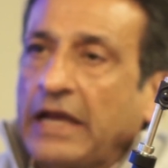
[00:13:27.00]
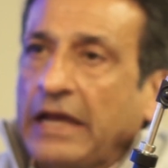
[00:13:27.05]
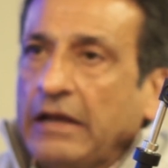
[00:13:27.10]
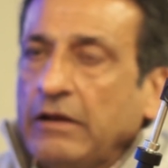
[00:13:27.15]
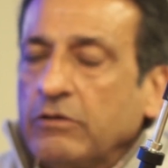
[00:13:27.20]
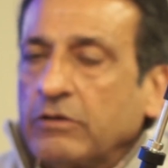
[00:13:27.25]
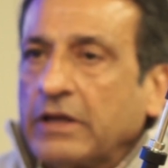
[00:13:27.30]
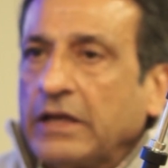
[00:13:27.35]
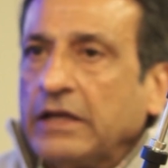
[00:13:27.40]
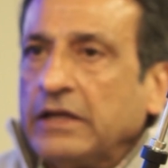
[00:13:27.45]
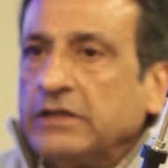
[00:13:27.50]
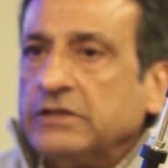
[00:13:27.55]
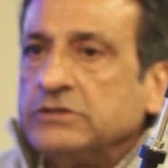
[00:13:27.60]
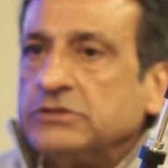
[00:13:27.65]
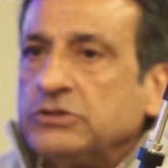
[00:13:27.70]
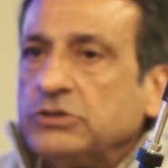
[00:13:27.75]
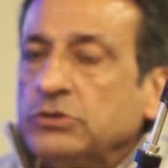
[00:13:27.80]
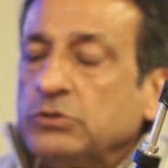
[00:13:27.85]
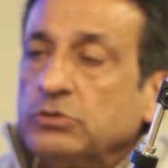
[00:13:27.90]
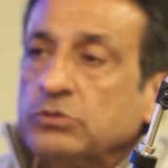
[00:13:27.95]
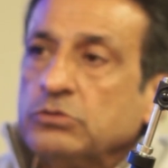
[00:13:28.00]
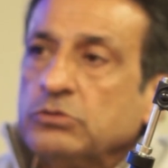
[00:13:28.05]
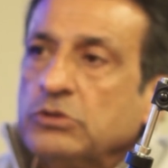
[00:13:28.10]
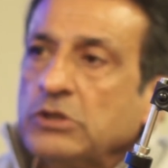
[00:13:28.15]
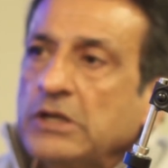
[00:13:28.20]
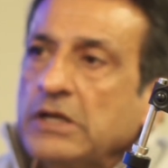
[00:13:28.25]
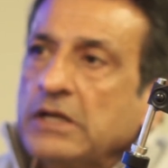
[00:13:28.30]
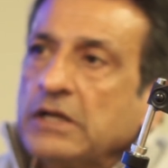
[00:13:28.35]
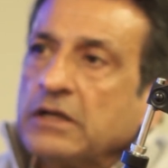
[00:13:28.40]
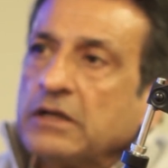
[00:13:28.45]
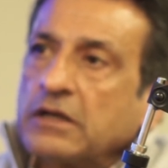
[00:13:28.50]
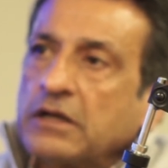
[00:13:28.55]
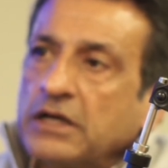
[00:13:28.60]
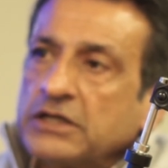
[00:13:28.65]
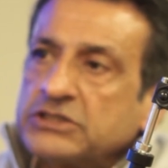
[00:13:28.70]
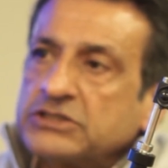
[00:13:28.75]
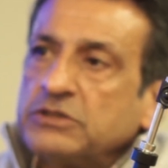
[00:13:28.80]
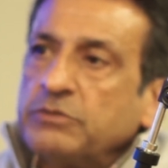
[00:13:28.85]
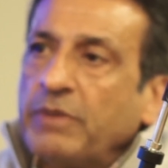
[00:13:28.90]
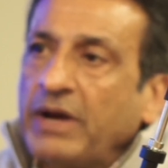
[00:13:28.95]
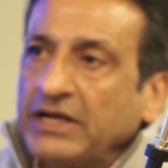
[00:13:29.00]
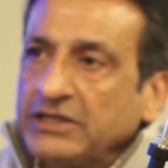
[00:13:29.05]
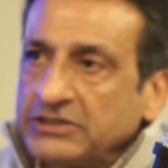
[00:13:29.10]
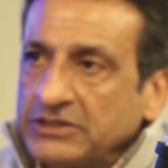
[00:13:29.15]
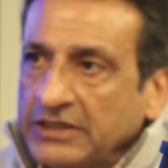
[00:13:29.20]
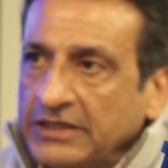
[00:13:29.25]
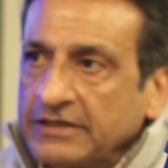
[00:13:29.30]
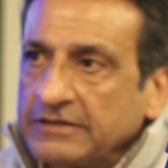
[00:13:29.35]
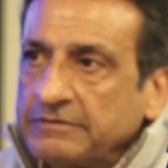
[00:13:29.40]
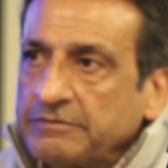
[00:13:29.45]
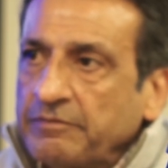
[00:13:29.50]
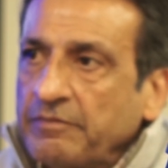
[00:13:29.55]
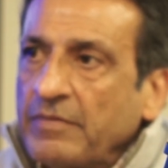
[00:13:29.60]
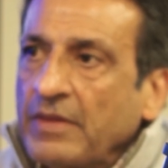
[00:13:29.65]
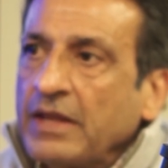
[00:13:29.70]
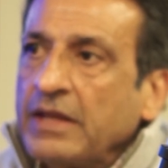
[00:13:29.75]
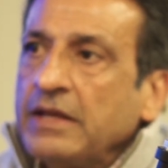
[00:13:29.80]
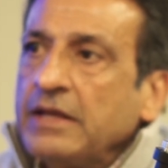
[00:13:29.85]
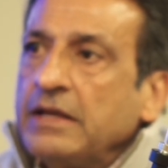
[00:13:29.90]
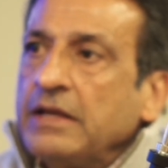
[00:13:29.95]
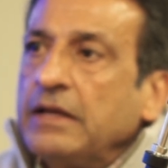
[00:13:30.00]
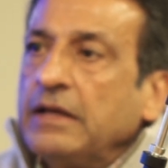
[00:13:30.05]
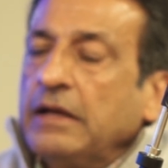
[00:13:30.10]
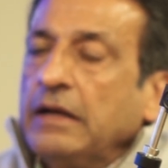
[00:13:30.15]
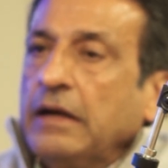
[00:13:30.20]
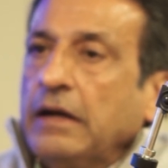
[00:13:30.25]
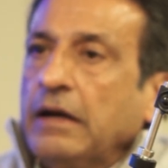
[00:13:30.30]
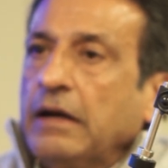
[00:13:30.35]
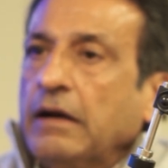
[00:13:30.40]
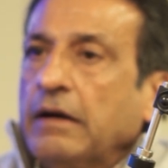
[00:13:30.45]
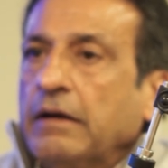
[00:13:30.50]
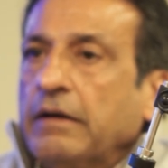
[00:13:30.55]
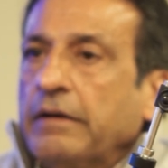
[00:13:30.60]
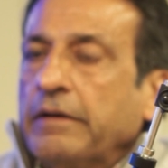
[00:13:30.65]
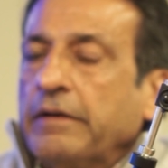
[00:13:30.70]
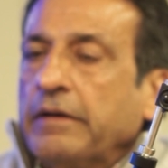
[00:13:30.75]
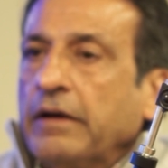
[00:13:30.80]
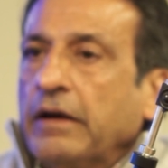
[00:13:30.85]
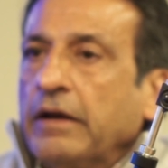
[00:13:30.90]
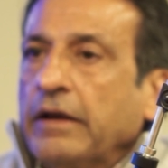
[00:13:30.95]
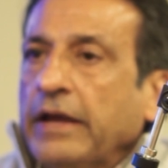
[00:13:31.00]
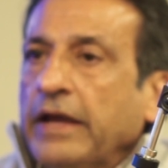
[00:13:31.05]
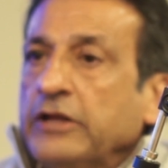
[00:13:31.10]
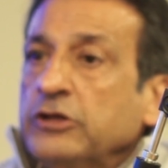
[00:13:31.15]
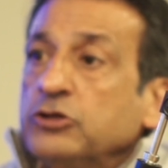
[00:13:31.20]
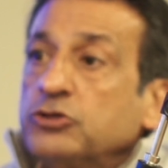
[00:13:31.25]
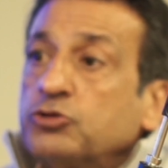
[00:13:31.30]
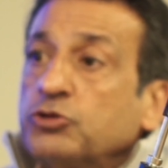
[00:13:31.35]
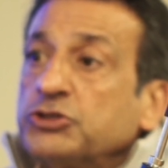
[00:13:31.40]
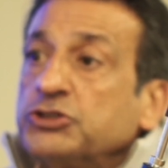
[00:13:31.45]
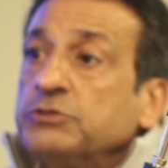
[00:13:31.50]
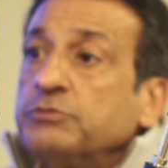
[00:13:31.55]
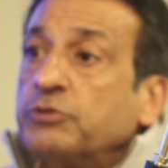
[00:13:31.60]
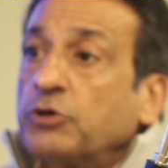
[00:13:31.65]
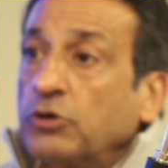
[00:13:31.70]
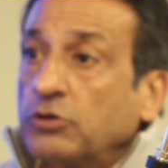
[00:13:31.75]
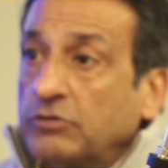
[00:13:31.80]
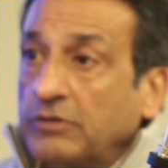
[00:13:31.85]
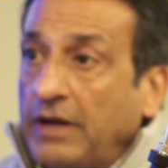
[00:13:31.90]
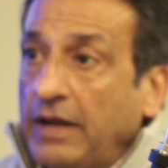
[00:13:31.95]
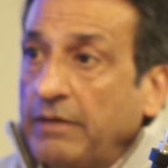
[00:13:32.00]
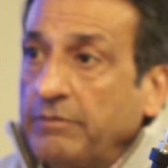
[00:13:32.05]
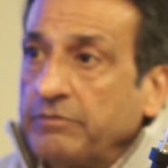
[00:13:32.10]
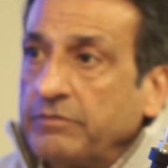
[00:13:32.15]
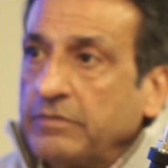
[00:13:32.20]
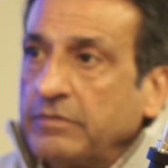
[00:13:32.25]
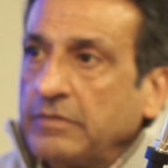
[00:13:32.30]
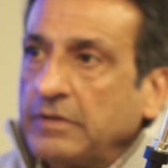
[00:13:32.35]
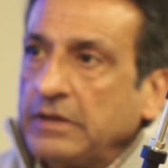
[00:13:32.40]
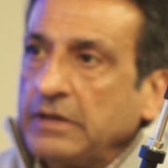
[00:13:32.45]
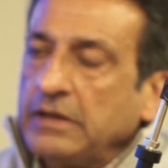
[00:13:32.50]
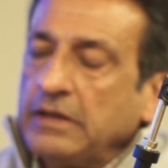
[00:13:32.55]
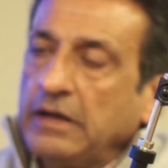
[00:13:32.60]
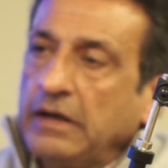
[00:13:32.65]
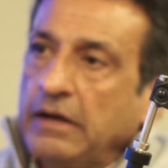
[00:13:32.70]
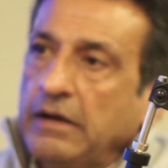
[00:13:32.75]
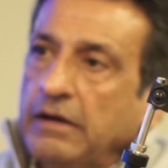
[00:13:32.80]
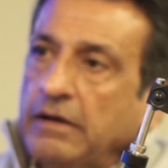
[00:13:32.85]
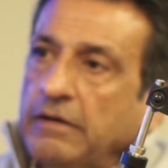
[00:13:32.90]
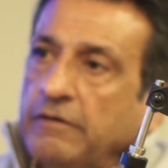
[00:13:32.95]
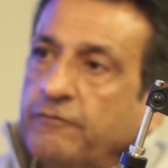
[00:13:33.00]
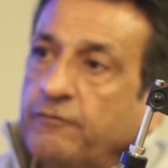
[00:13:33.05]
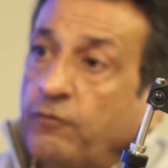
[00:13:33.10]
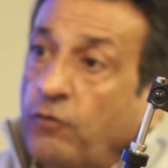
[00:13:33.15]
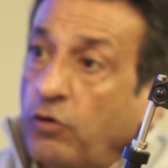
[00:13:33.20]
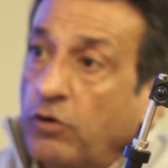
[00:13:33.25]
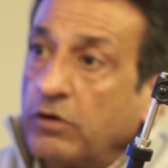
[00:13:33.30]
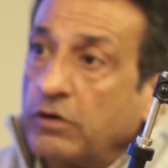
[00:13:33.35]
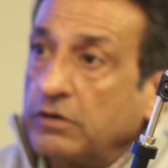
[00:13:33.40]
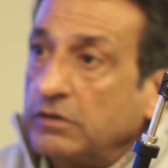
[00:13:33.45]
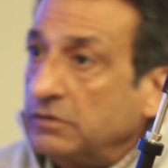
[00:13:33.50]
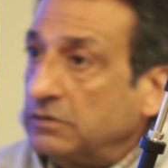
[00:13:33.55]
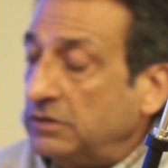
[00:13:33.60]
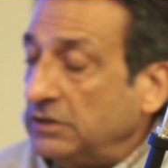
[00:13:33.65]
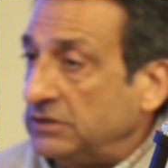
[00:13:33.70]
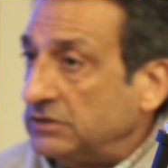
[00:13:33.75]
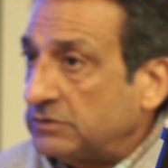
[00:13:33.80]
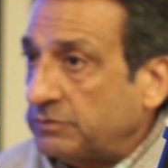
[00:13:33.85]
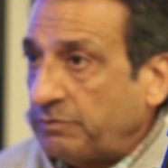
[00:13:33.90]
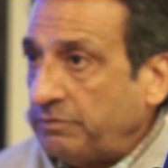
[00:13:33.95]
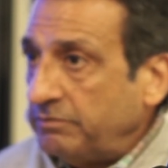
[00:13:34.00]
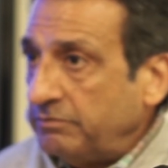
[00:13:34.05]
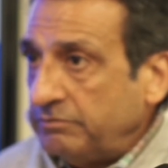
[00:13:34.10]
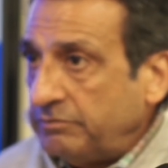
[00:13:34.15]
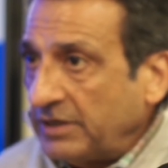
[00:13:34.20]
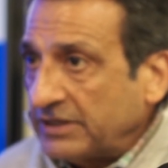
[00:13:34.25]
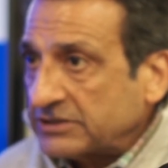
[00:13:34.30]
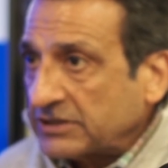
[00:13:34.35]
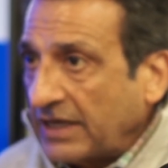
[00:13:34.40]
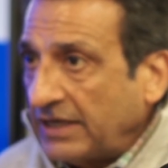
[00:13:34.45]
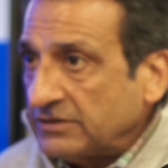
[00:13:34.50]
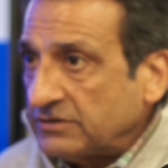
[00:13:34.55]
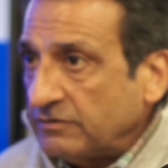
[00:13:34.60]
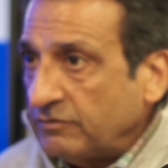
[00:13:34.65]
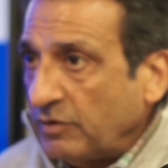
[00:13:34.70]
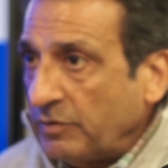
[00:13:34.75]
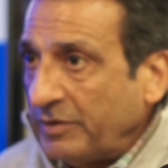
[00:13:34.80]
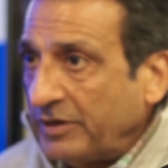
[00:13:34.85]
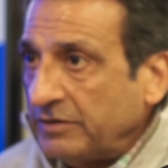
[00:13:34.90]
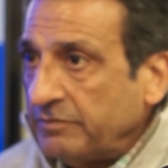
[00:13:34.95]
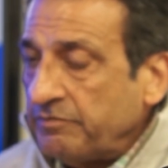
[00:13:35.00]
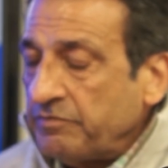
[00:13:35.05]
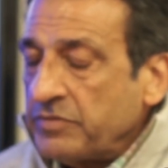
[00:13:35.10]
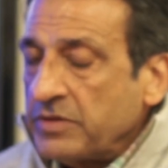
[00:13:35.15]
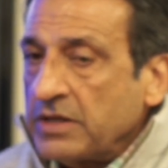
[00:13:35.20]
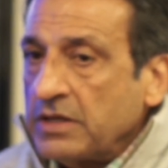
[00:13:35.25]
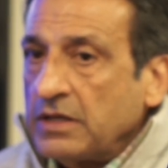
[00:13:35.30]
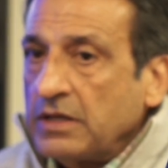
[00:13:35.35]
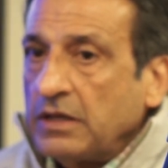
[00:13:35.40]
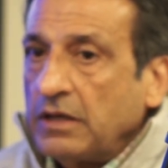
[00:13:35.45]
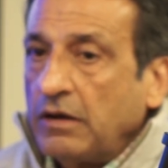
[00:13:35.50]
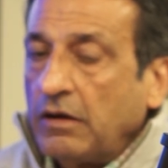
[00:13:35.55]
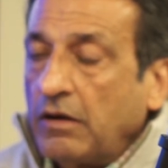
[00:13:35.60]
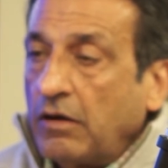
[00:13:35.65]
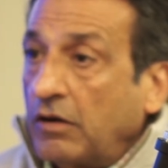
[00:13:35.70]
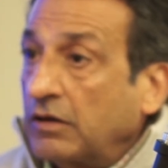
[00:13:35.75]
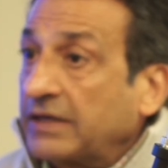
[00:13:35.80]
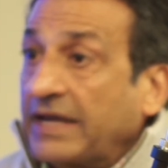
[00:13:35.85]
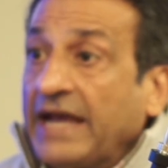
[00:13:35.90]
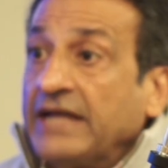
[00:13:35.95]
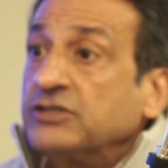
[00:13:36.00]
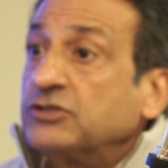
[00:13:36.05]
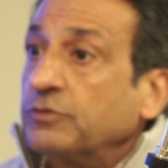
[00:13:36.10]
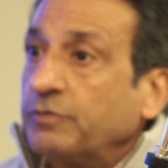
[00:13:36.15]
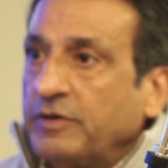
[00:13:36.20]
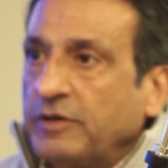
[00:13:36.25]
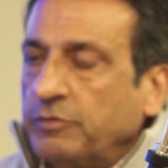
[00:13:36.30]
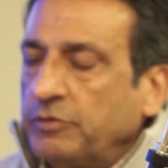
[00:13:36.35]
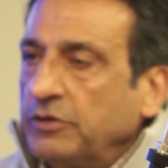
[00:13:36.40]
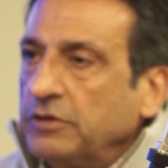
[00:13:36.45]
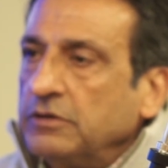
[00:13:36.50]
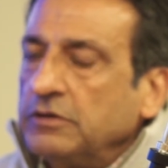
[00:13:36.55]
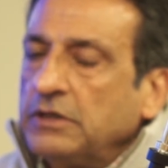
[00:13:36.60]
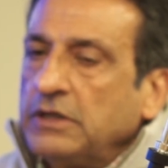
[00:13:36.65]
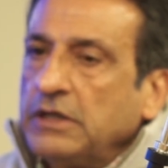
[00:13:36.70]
looking into customizing a nutrition program for these breast cancer women or cancer people?